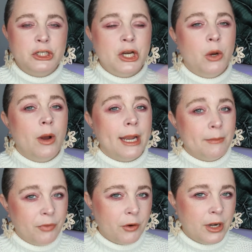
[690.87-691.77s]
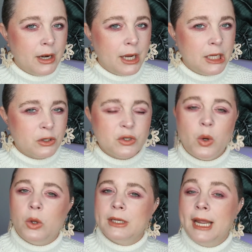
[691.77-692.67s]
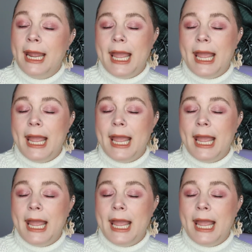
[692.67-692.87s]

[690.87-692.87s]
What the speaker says: you know, I am 39 years old,